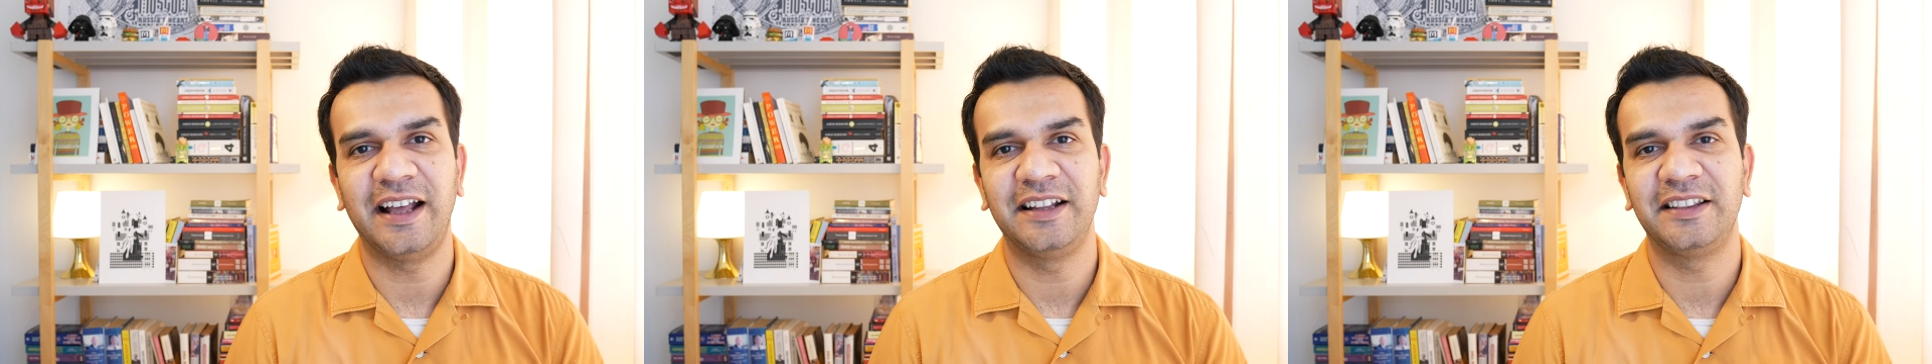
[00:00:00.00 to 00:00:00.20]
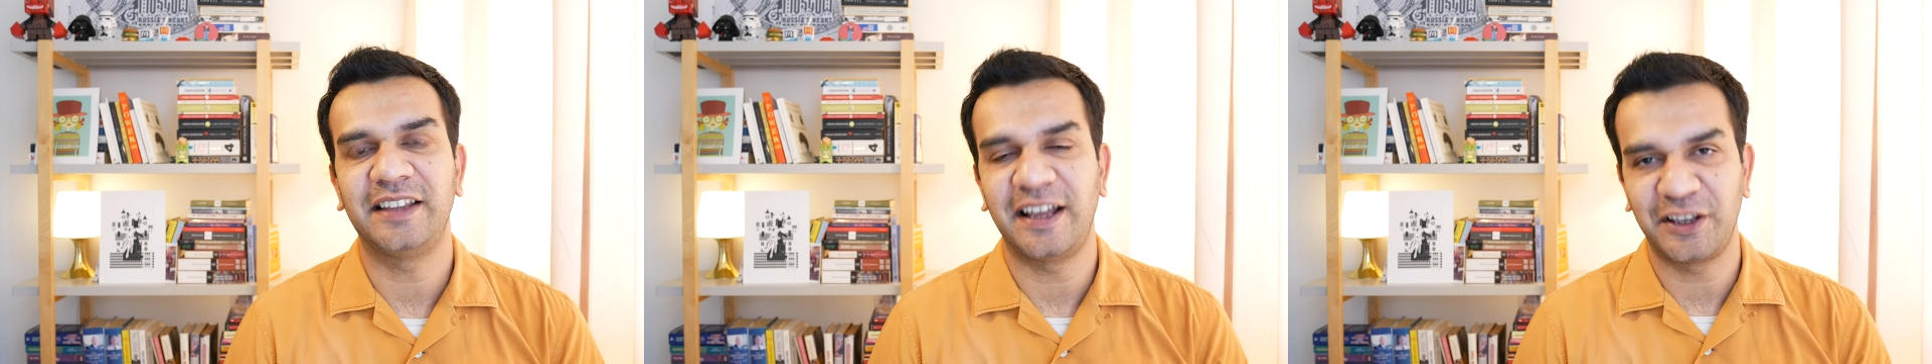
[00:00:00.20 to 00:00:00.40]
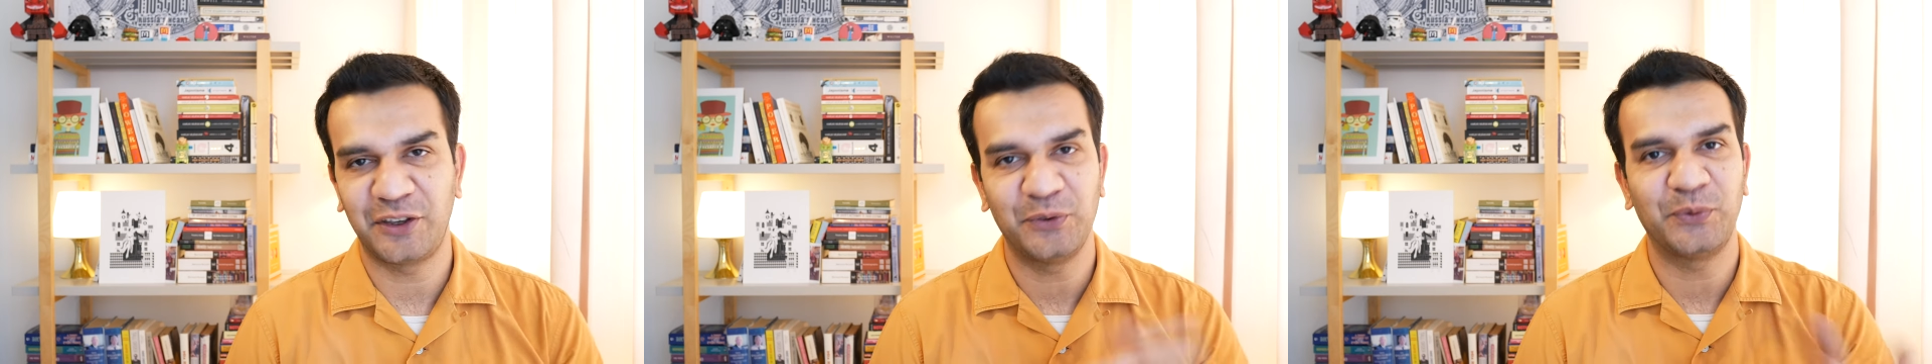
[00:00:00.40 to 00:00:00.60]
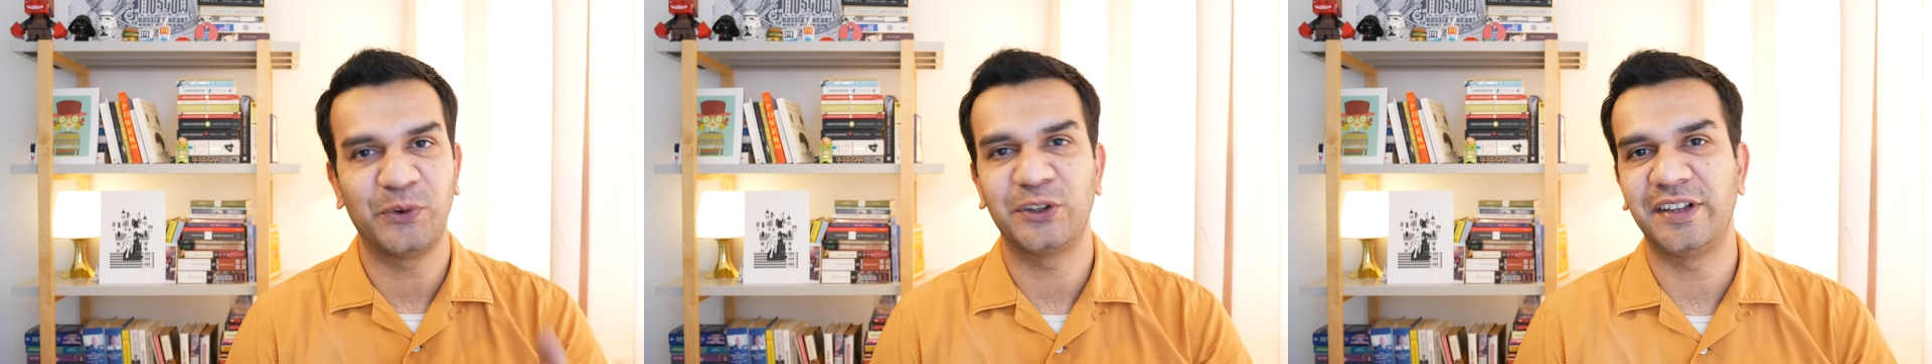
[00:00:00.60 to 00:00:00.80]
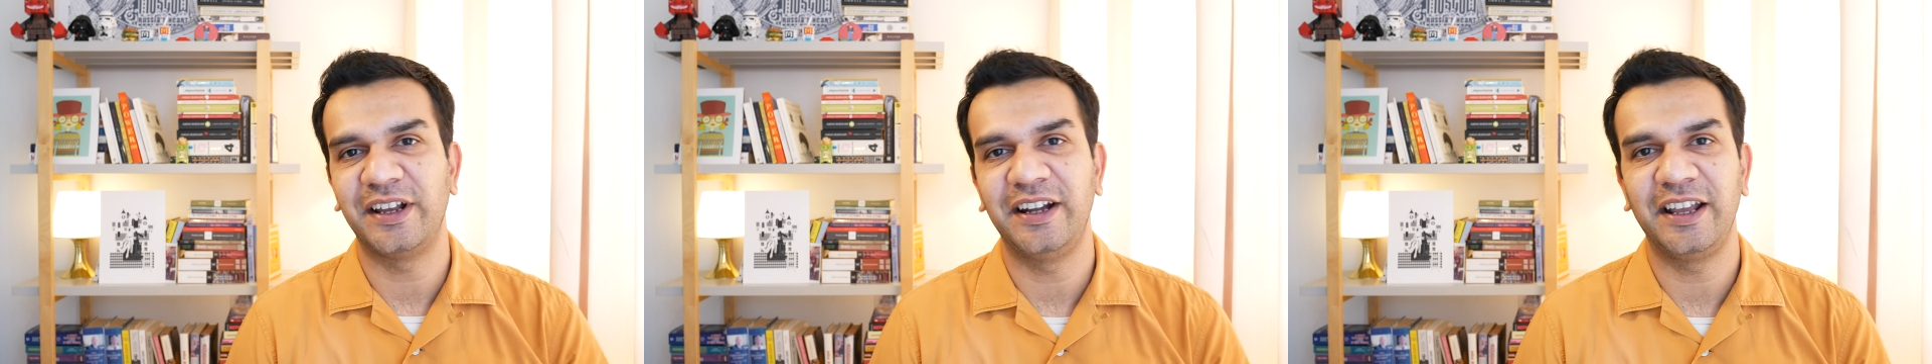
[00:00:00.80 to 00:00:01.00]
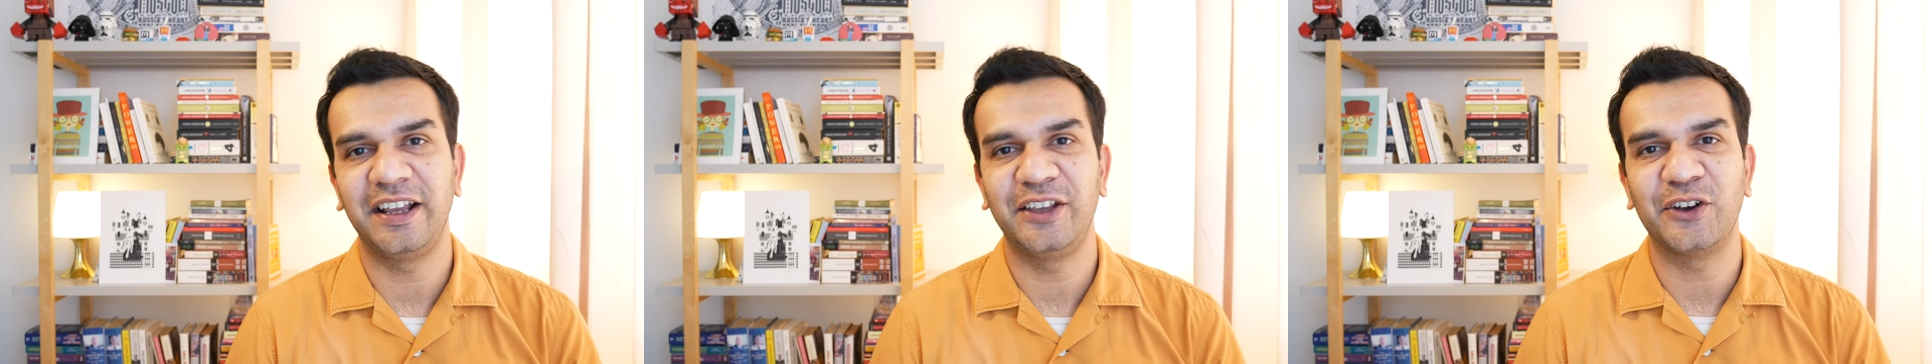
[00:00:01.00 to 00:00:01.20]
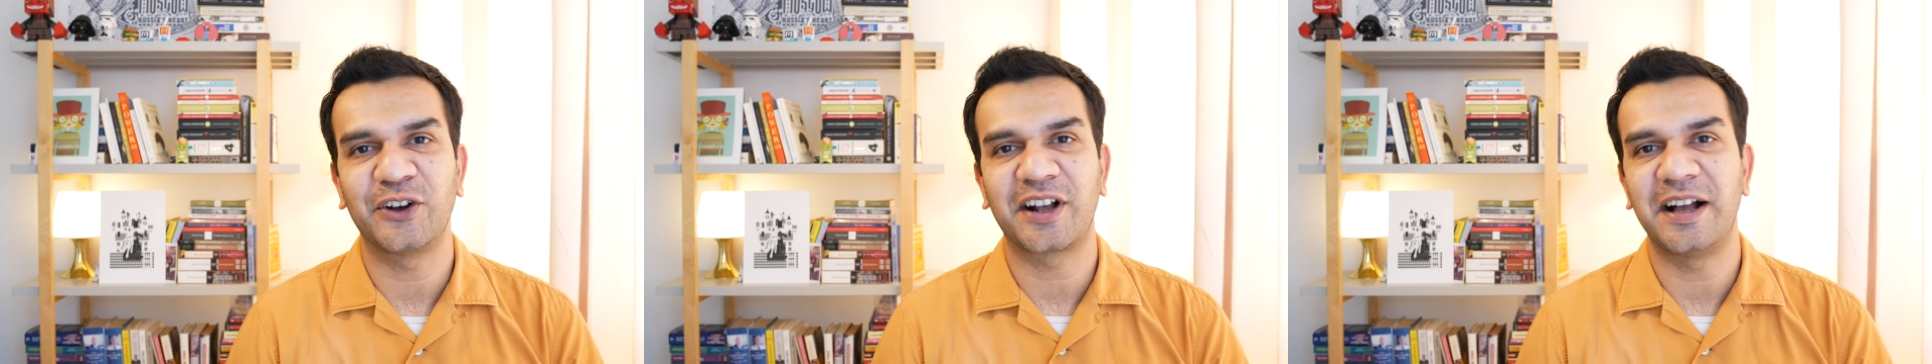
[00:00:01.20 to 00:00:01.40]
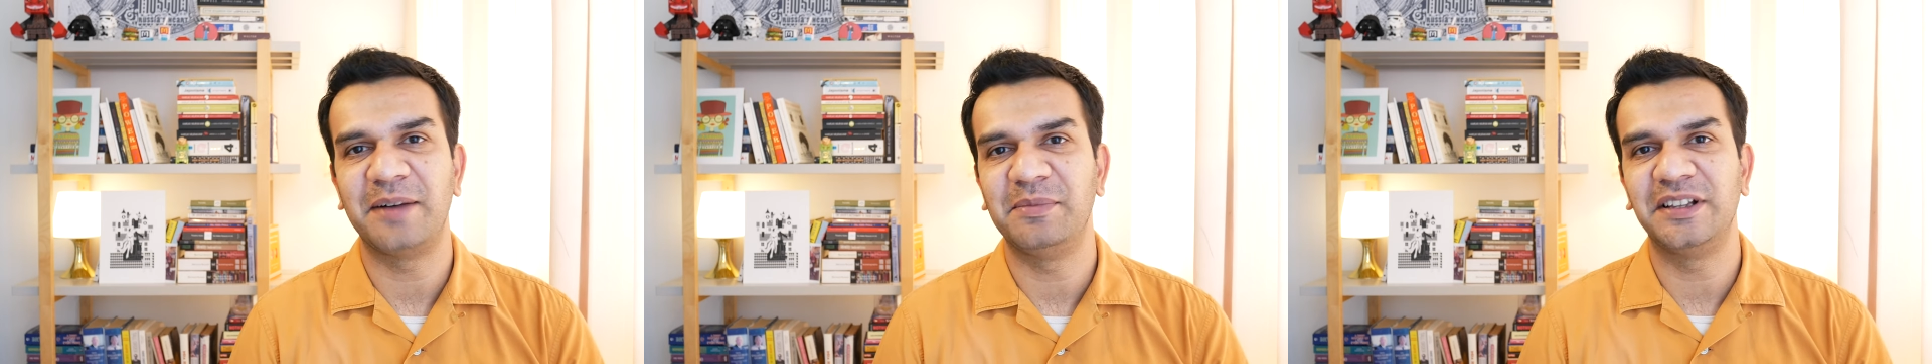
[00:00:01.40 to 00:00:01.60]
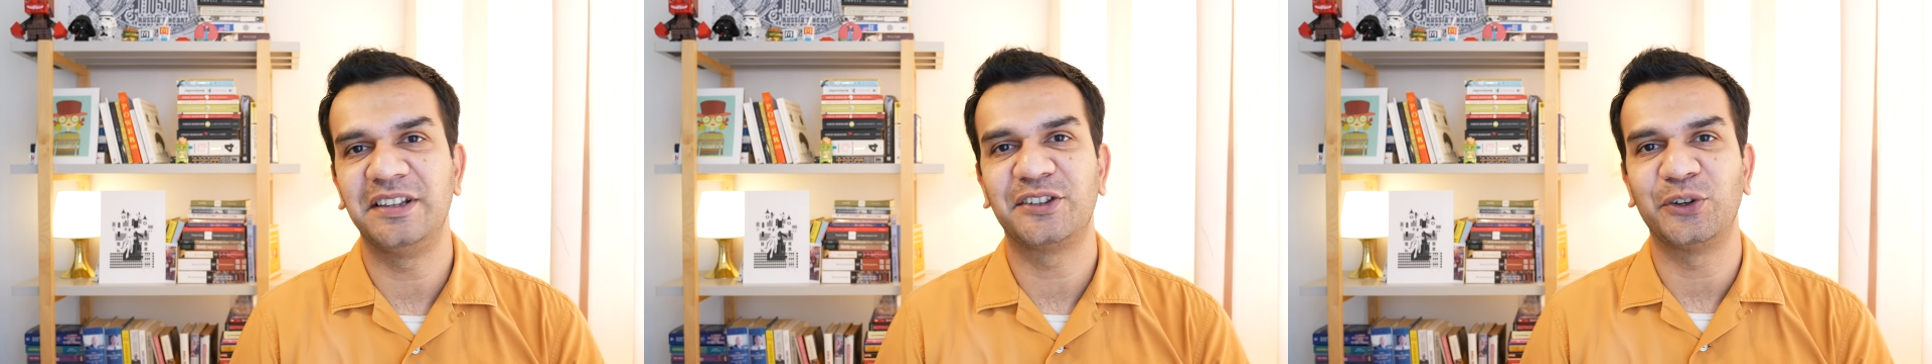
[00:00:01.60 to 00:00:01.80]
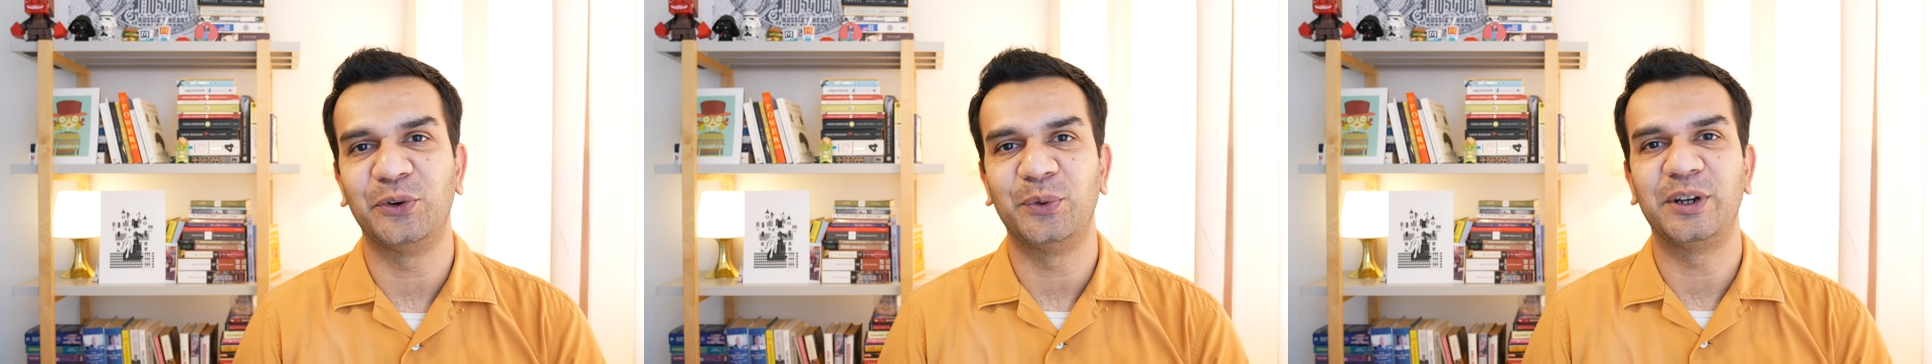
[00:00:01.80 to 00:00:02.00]
and thank you for sending your
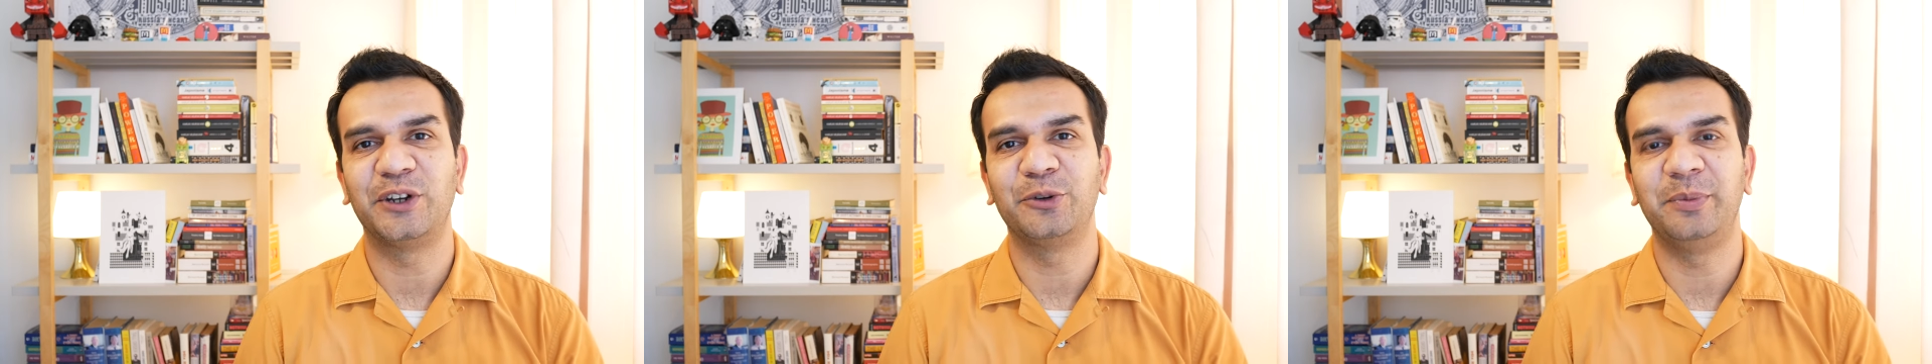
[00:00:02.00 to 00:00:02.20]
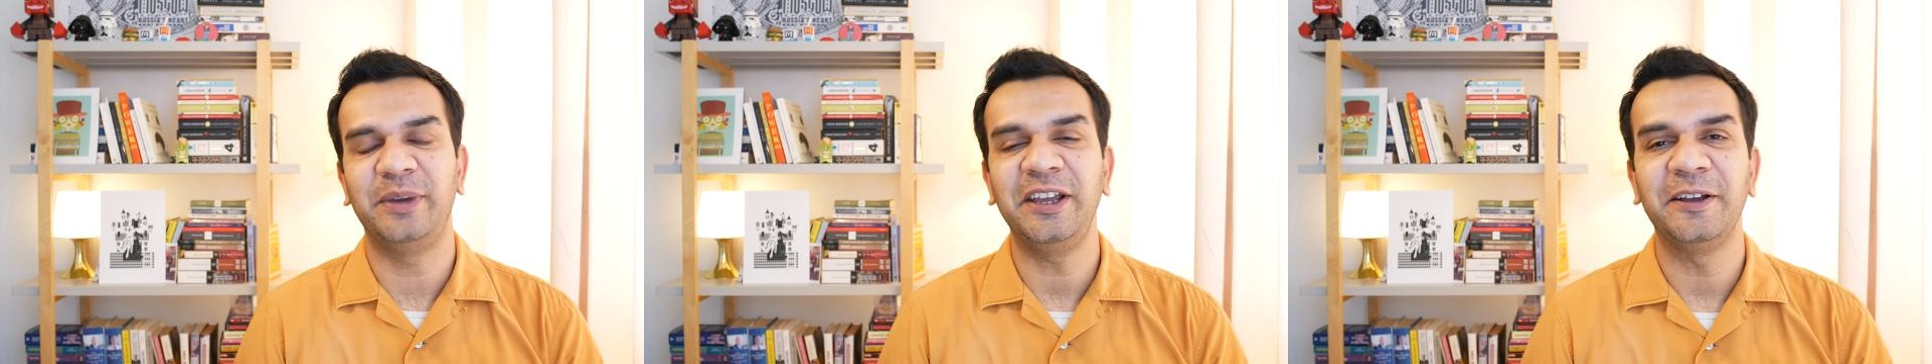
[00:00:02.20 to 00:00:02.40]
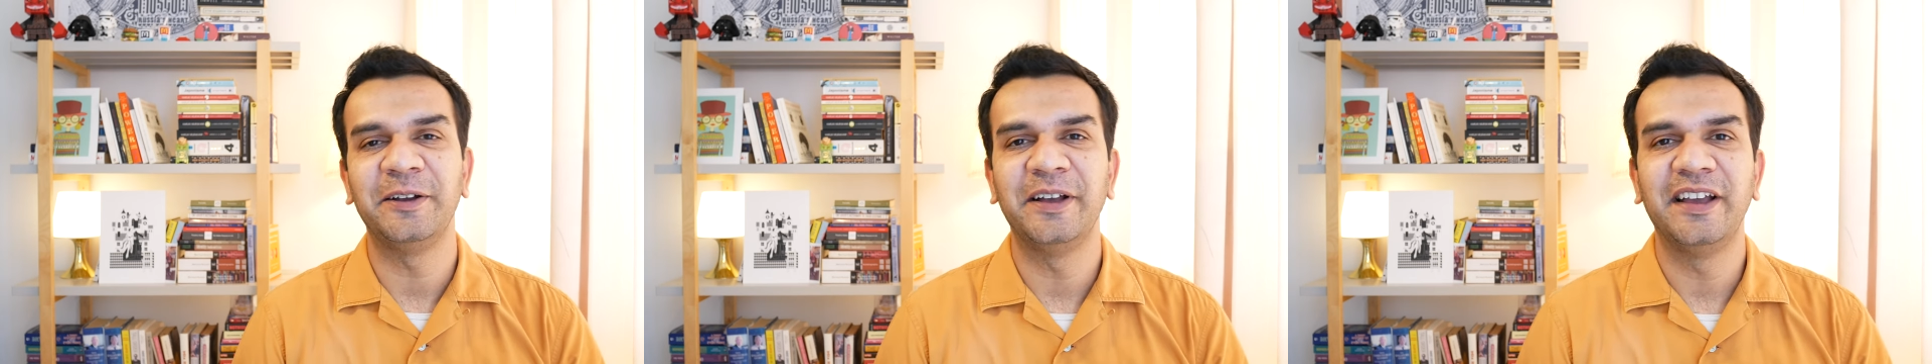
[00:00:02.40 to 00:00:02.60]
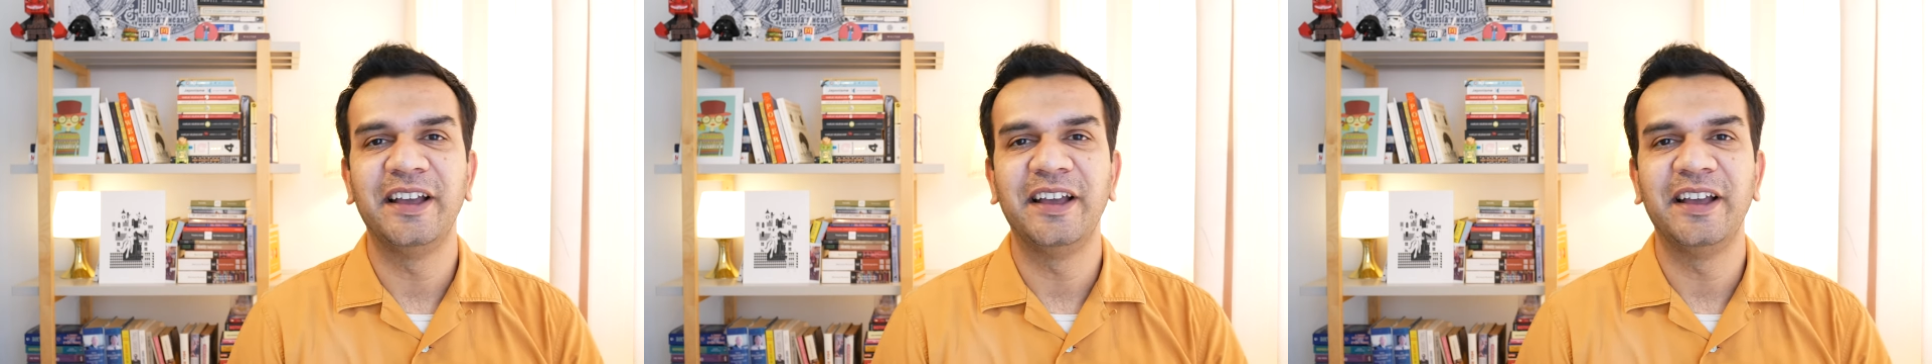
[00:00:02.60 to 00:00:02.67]
comments over to me.